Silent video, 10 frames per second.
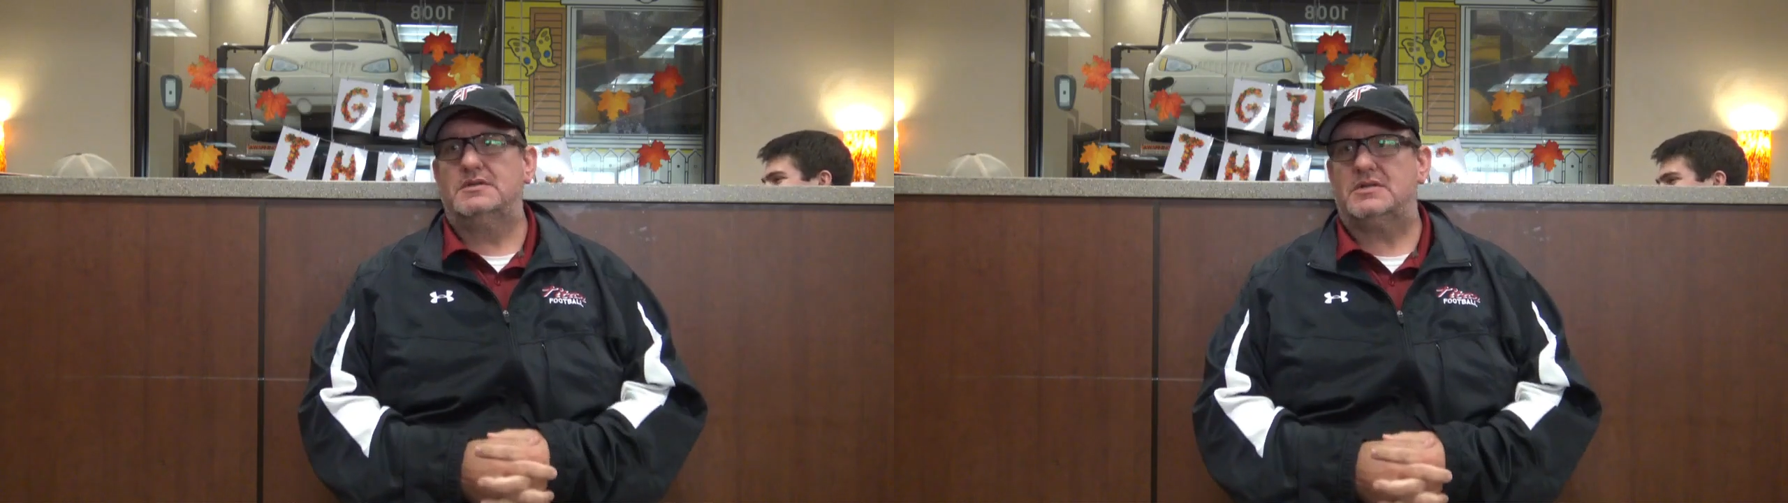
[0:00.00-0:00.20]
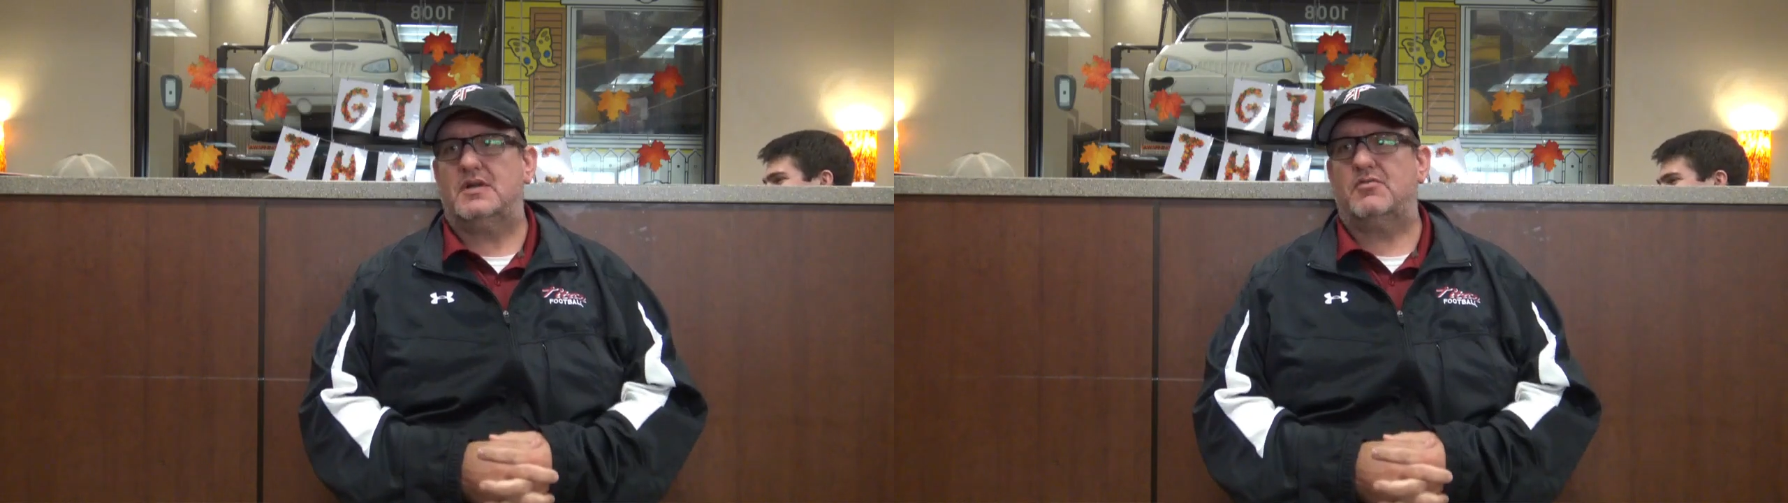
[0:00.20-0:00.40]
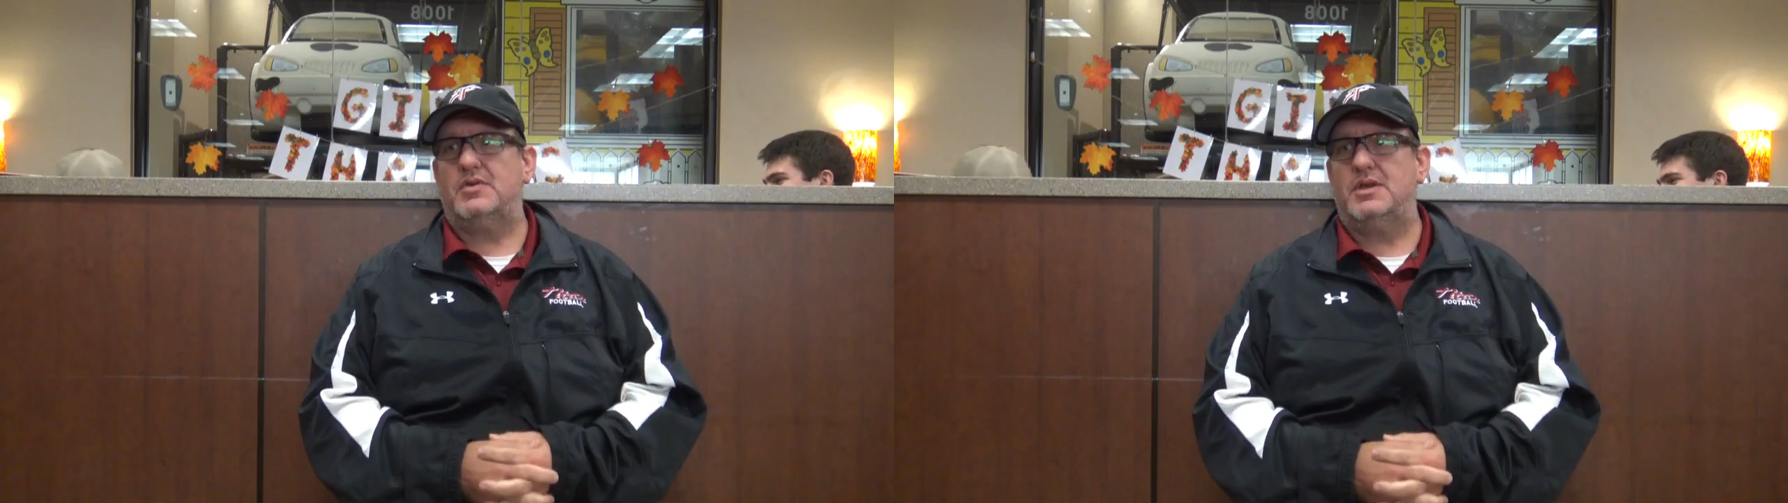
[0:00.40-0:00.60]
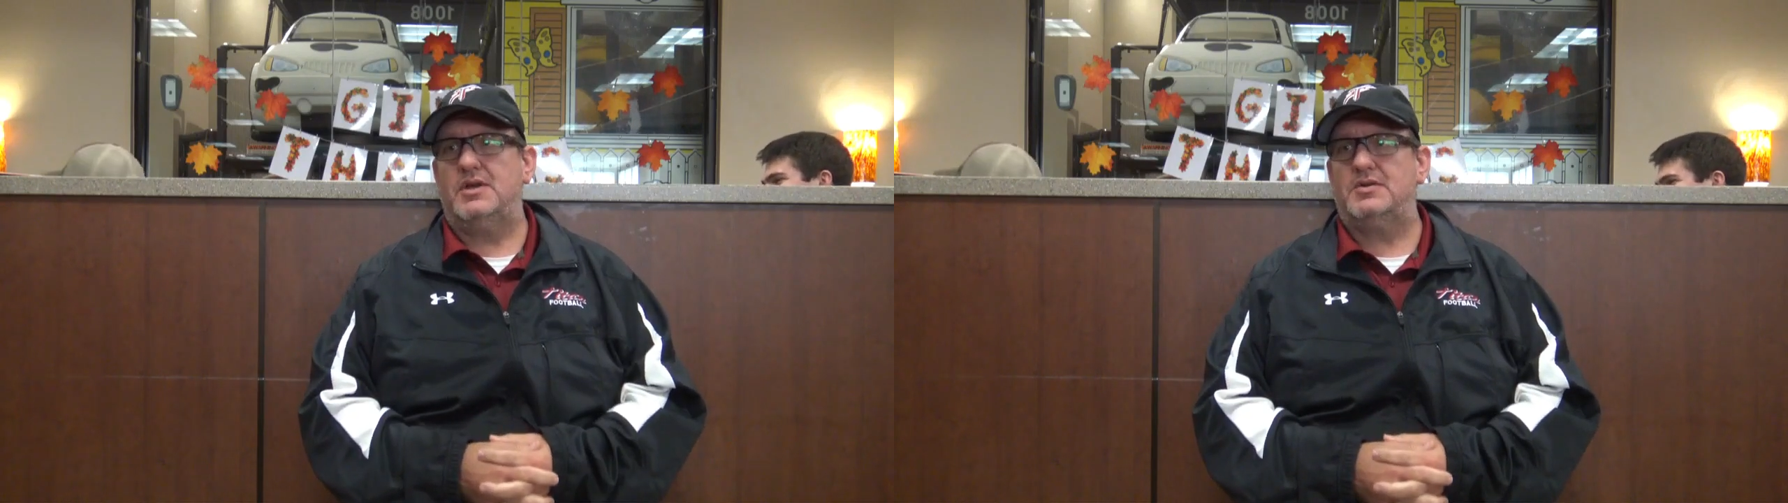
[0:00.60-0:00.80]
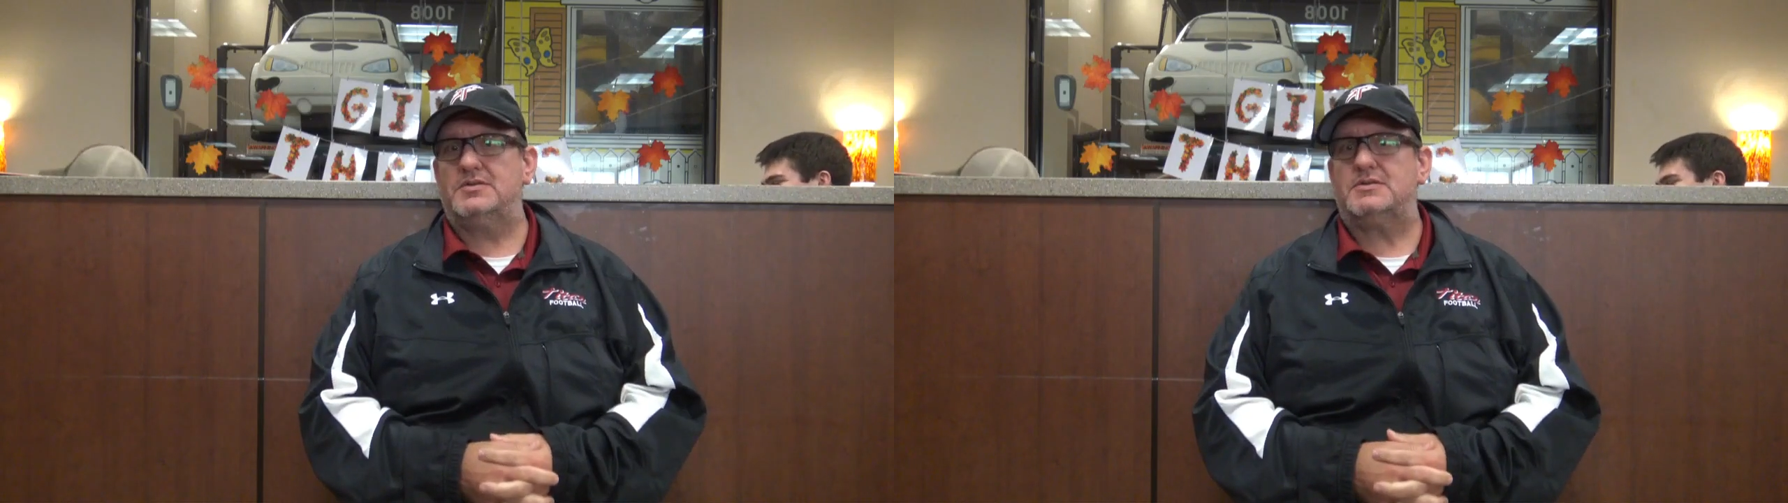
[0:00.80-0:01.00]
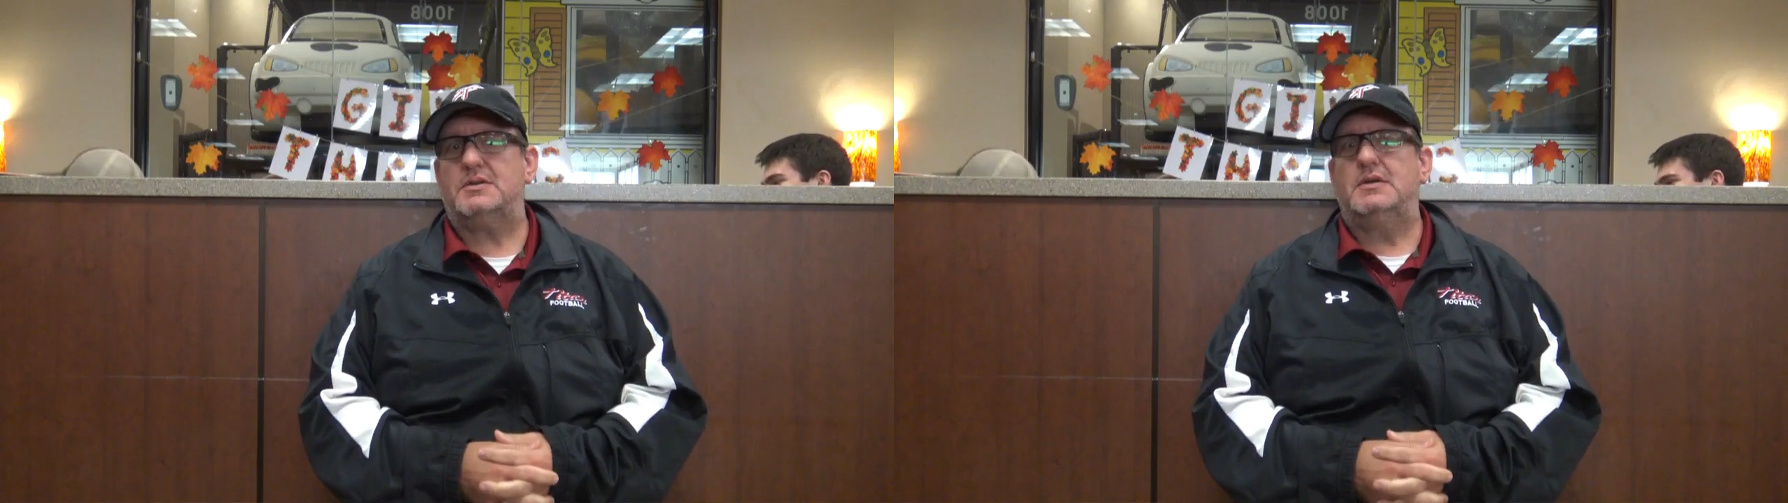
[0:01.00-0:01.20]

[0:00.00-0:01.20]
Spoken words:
several years.